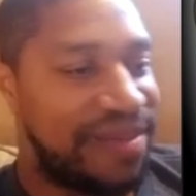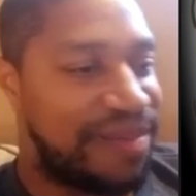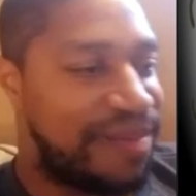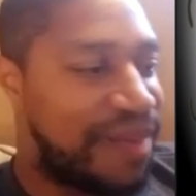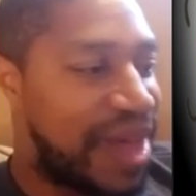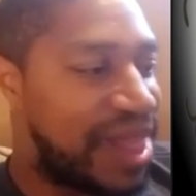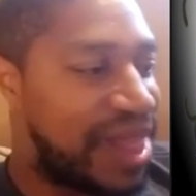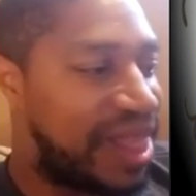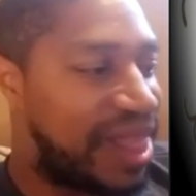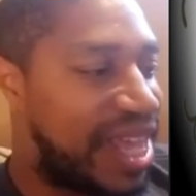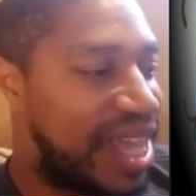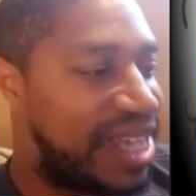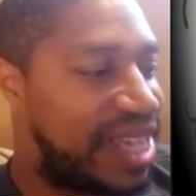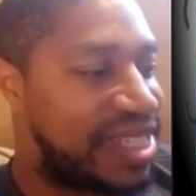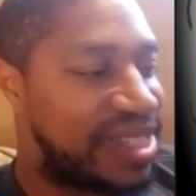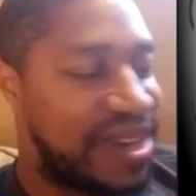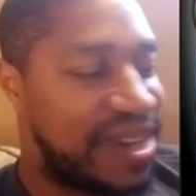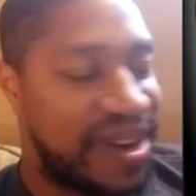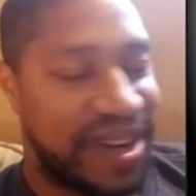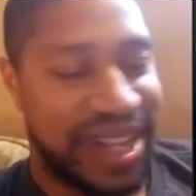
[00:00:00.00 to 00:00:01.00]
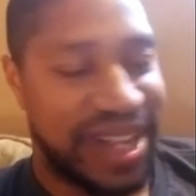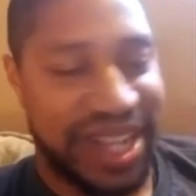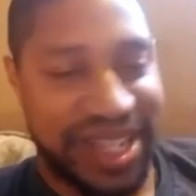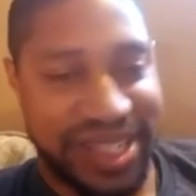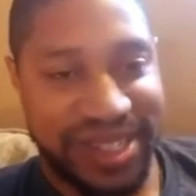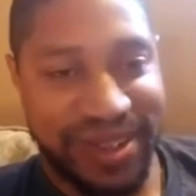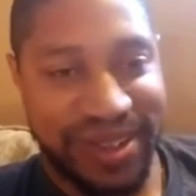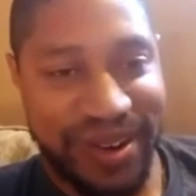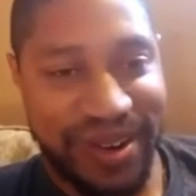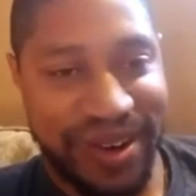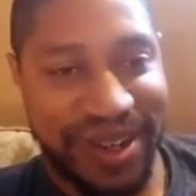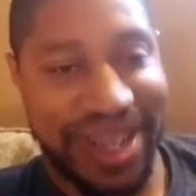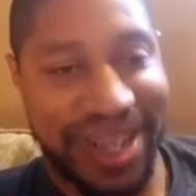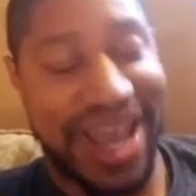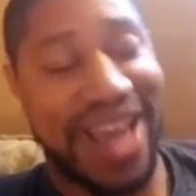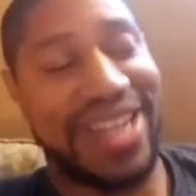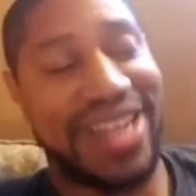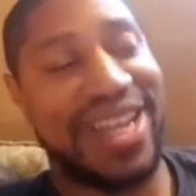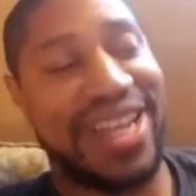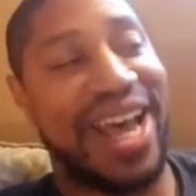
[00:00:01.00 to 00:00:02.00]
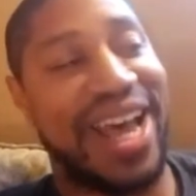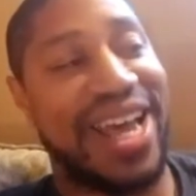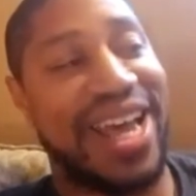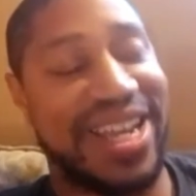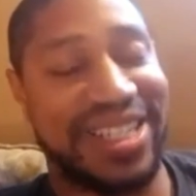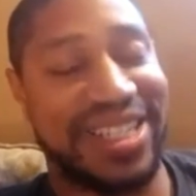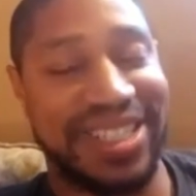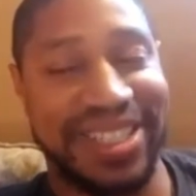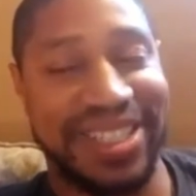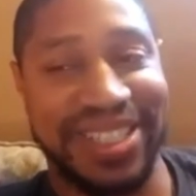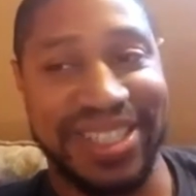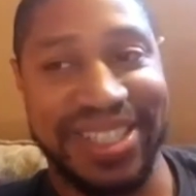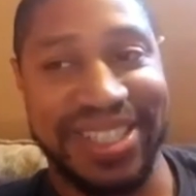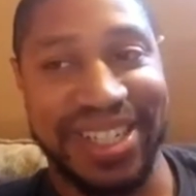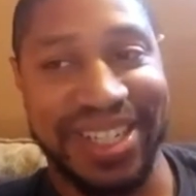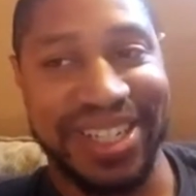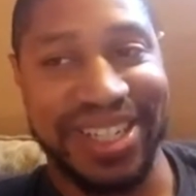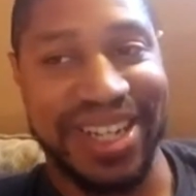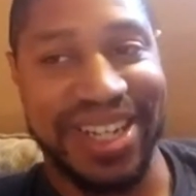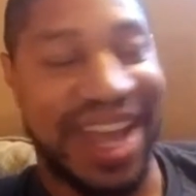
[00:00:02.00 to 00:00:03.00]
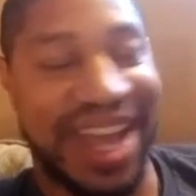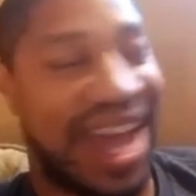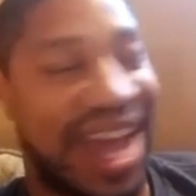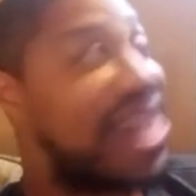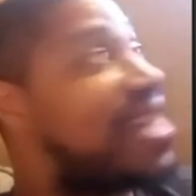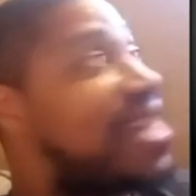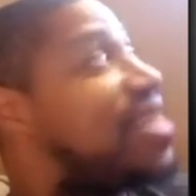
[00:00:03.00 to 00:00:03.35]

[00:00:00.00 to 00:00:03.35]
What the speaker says: legs started getting sore. I actually just took today. I could